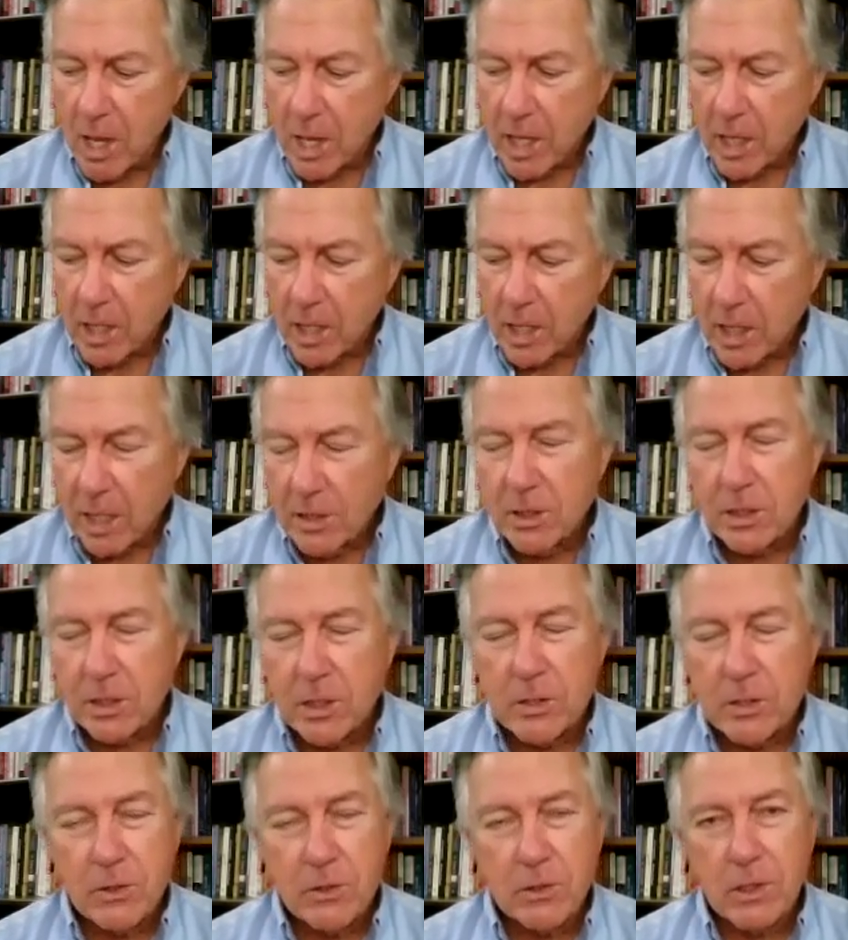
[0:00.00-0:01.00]
And I
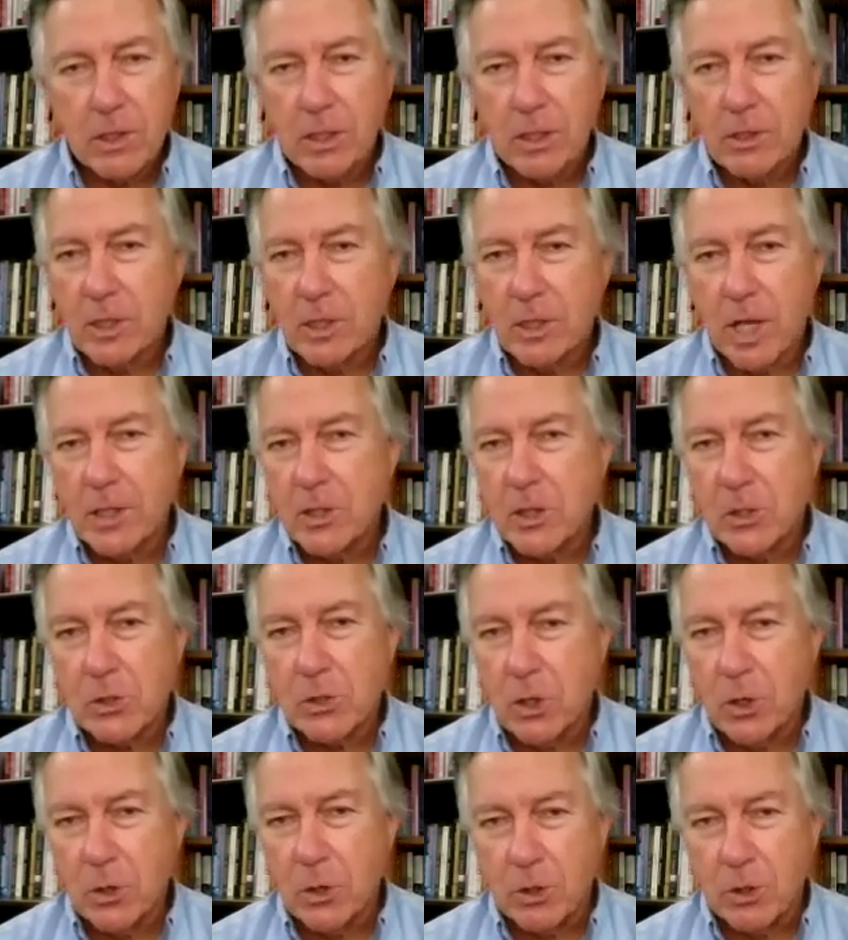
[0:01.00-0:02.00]

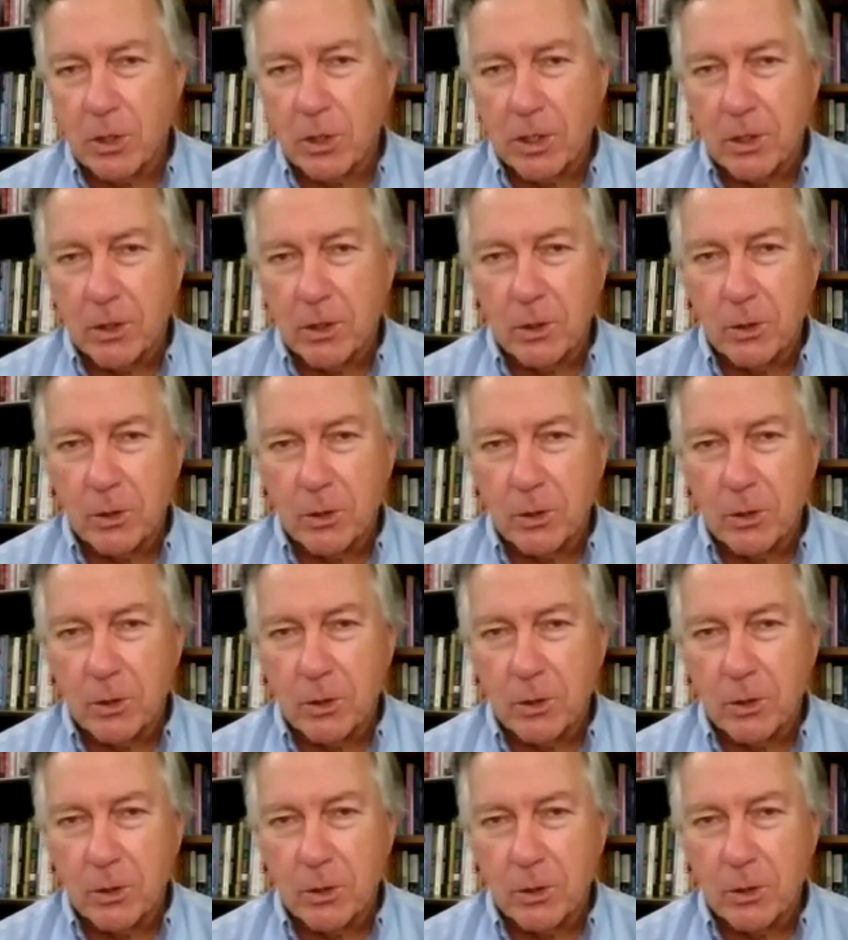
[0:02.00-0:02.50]
just know you're going to do